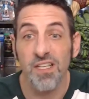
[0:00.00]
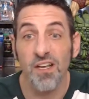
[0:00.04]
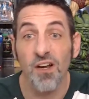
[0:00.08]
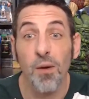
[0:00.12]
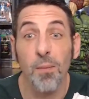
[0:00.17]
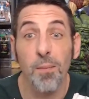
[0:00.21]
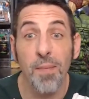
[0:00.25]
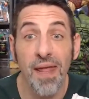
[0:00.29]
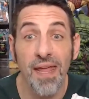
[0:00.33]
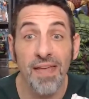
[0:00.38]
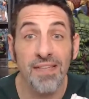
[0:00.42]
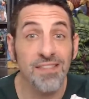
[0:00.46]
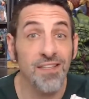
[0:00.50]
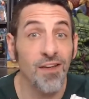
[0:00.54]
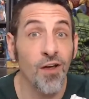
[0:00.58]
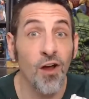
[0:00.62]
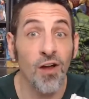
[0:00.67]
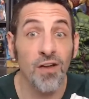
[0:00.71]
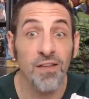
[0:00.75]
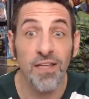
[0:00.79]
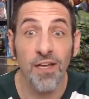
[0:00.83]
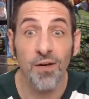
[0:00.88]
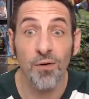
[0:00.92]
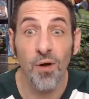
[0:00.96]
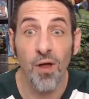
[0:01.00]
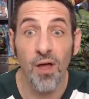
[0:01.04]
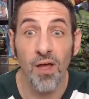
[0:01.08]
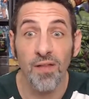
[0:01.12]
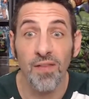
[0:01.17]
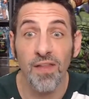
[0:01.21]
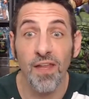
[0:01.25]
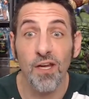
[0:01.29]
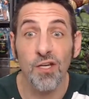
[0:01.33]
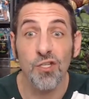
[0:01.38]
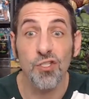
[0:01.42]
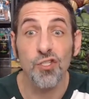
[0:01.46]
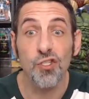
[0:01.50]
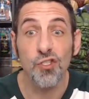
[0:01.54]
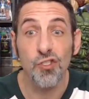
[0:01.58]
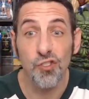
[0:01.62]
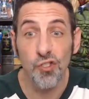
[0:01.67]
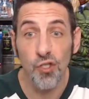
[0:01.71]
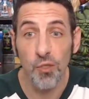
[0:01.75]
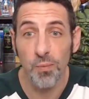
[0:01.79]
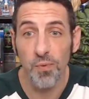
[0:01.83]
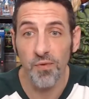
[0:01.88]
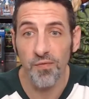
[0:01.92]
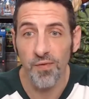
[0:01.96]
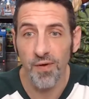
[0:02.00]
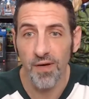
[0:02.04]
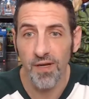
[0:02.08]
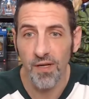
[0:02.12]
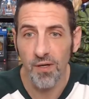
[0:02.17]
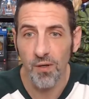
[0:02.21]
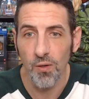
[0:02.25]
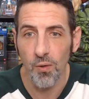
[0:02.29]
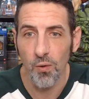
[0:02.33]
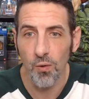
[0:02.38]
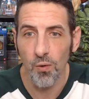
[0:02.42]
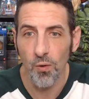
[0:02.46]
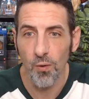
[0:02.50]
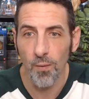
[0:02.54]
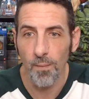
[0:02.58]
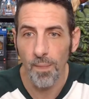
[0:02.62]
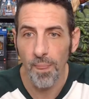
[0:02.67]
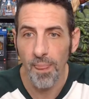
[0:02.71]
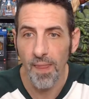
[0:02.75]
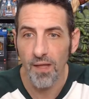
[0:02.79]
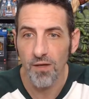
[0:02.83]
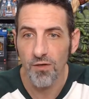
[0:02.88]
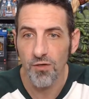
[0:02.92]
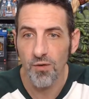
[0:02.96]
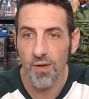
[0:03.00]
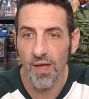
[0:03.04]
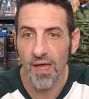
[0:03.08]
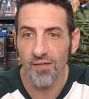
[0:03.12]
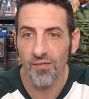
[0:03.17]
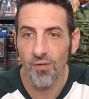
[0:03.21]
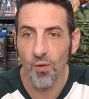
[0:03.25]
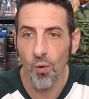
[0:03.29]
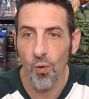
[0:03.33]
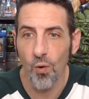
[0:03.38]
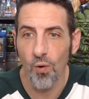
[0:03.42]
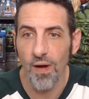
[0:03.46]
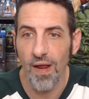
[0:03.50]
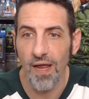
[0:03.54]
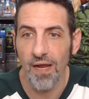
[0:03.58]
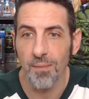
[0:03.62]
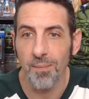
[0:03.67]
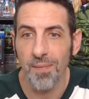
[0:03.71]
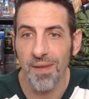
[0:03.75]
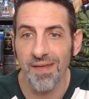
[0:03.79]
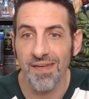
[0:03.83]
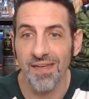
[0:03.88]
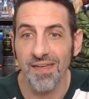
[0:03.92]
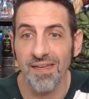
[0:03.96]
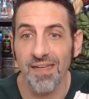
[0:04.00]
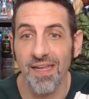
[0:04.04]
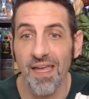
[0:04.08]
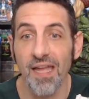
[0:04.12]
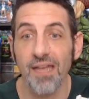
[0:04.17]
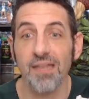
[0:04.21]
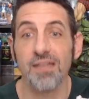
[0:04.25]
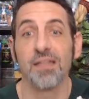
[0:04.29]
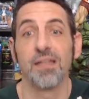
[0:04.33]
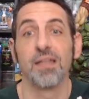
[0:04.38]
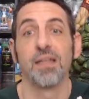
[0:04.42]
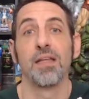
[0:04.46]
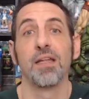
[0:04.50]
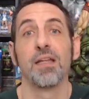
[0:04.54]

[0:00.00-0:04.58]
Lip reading: They're amazing, aren't they, Ron? They're super freaking cool. Do you have the Hordak minion yet?